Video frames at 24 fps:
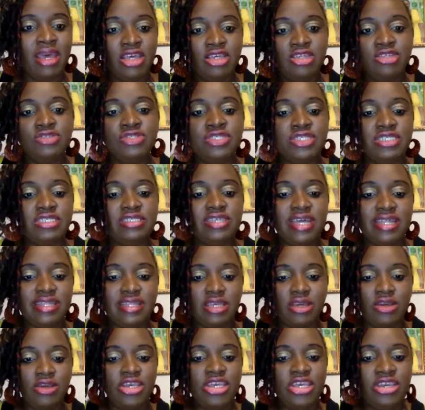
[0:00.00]
you see that
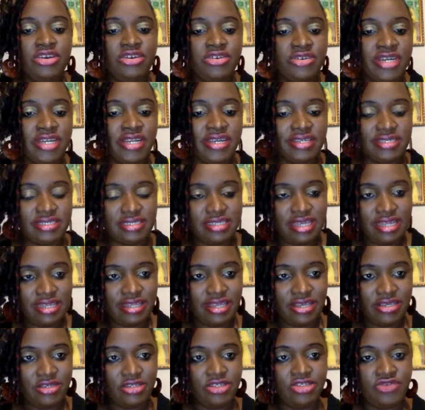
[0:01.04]
the ingredients that they
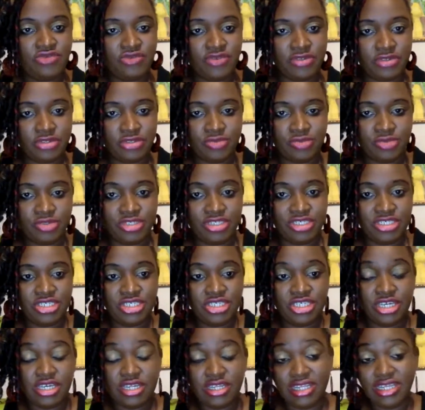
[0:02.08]
use for those protein
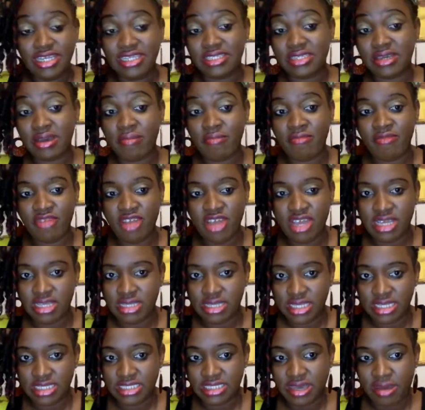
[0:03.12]
shake, it's
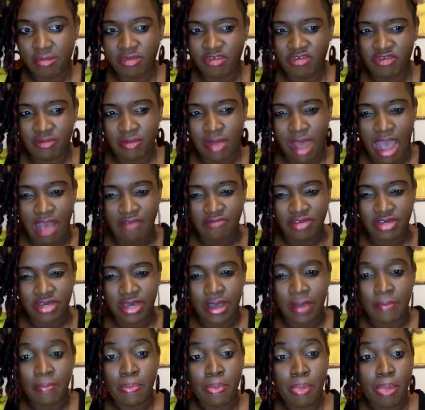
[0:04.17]
coming from
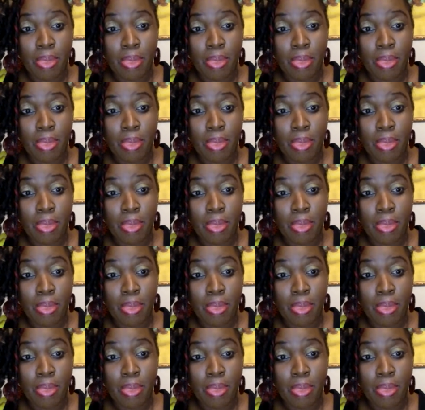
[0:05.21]
Africa.